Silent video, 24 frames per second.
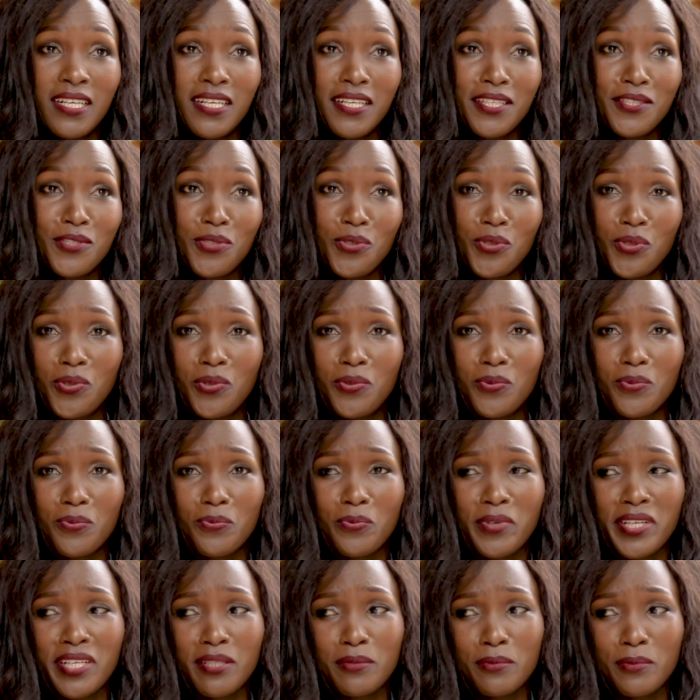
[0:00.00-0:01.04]
you know,
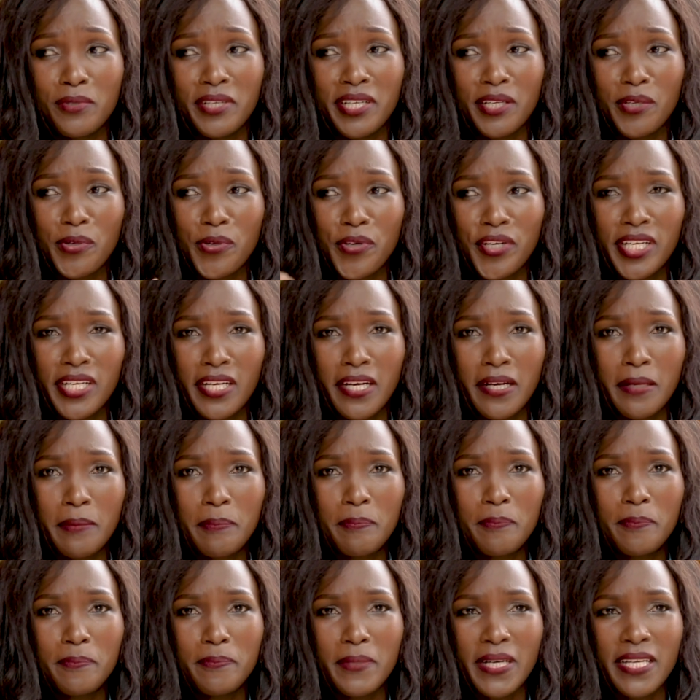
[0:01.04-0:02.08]
while we were growing up,
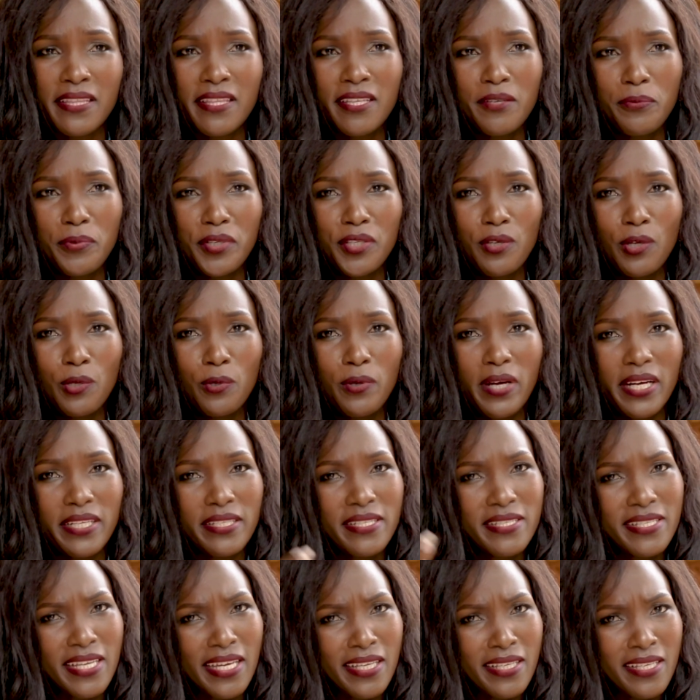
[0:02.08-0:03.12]
I think when you look
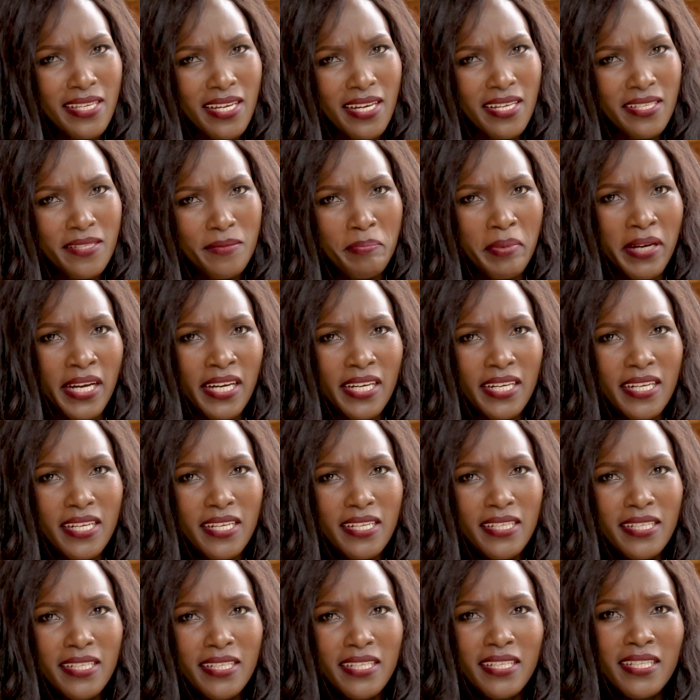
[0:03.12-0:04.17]
at 10 years back,
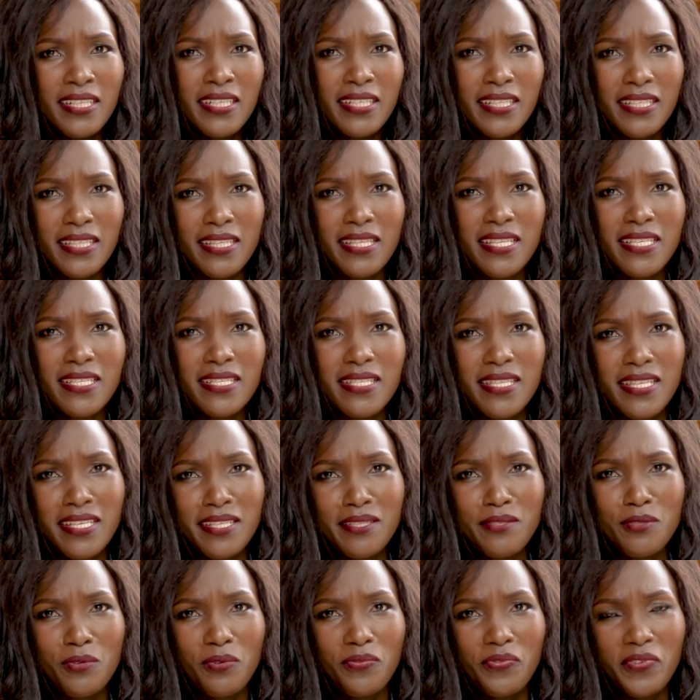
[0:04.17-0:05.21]
these
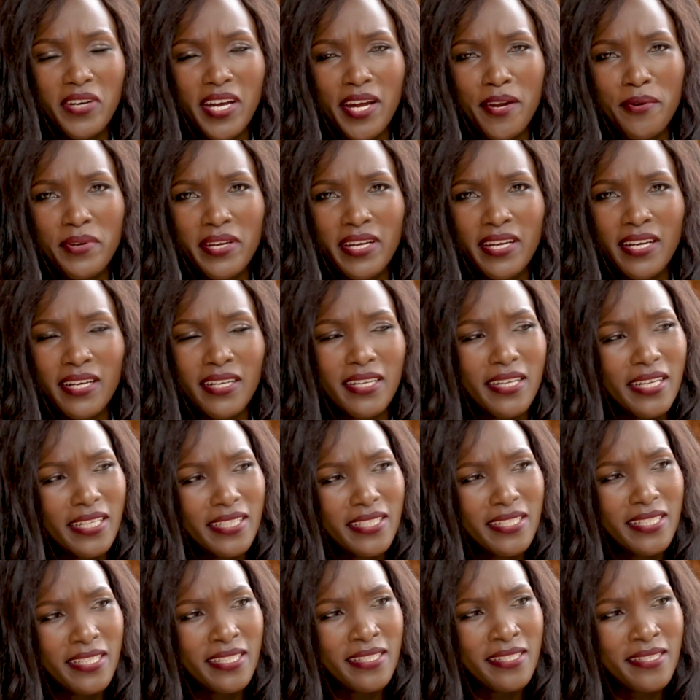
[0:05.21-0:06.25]
things of career
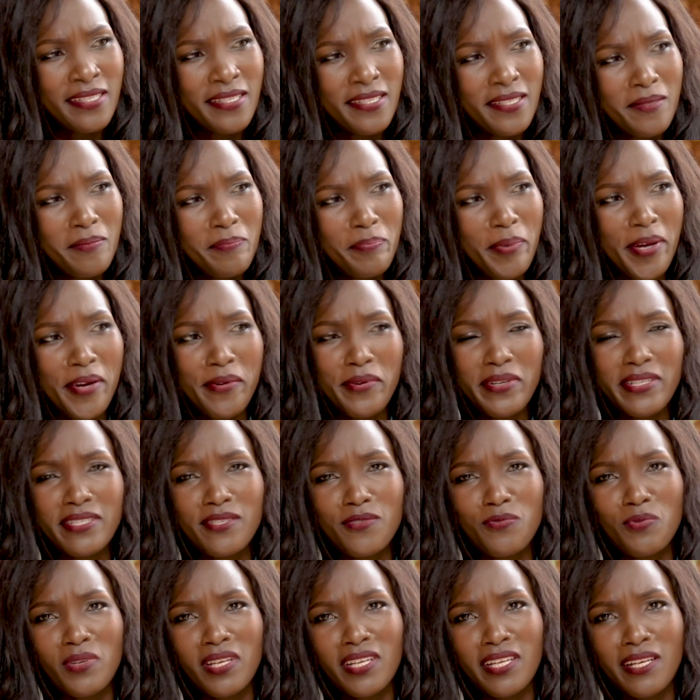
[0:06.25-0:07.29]
guidance,
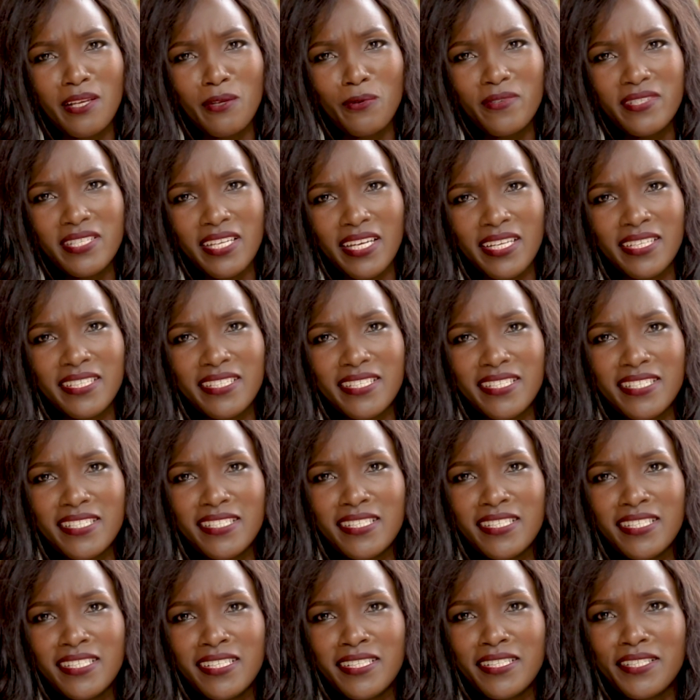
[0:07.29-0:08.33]
parents really looked at
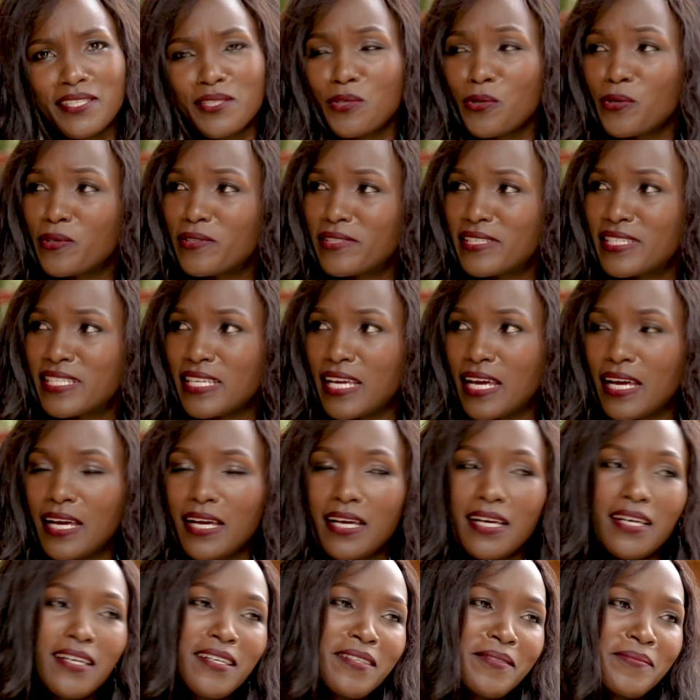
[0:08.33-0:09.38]

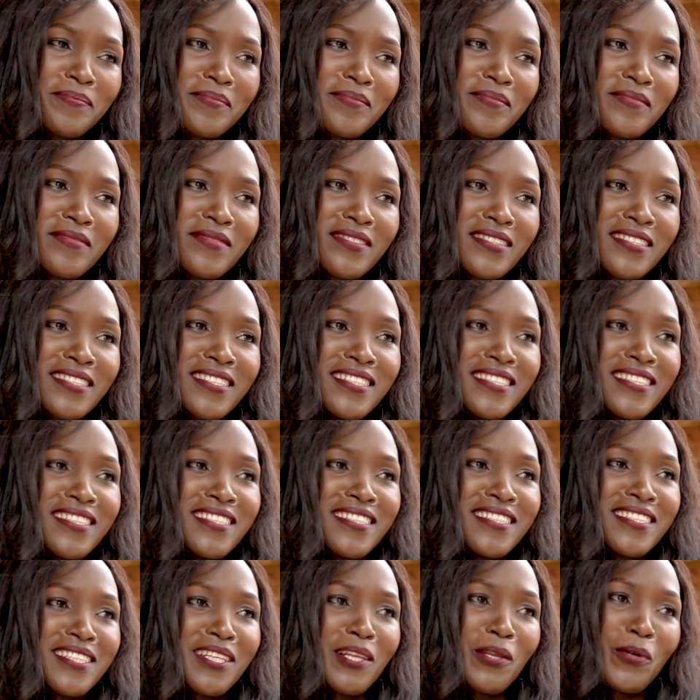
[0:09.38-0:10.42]
doctor,
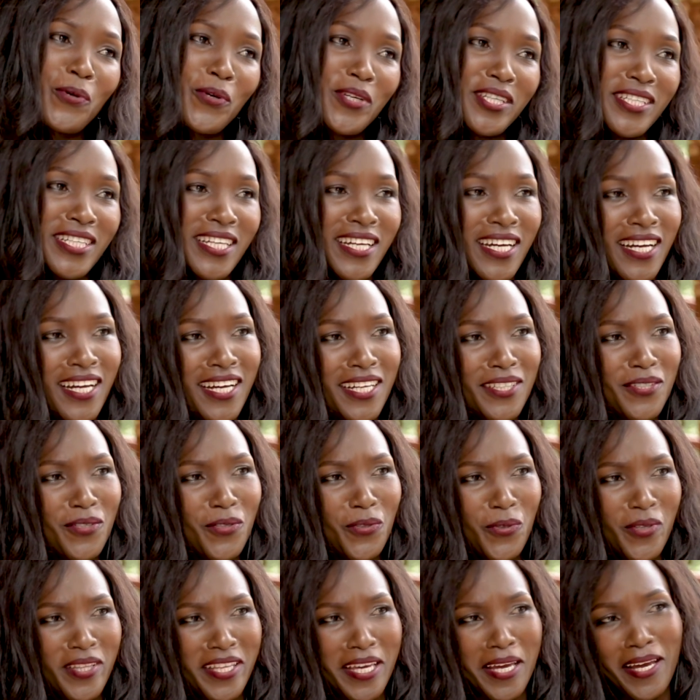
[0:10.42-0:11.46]
lawyer, you
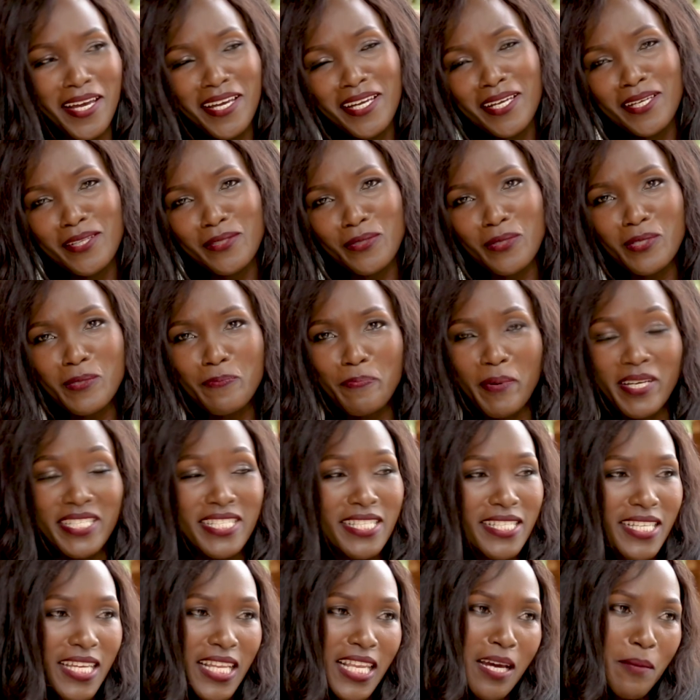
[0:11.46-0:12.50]
know, there are those
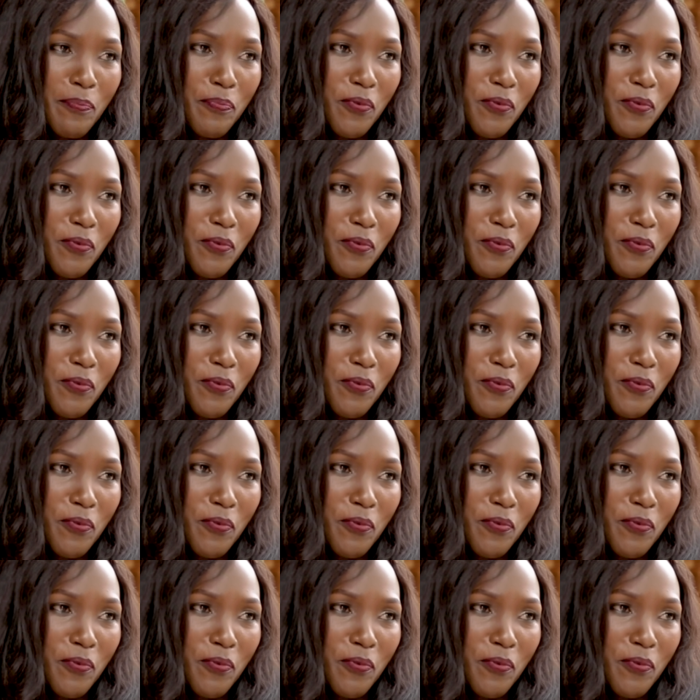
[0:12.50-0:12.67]
particular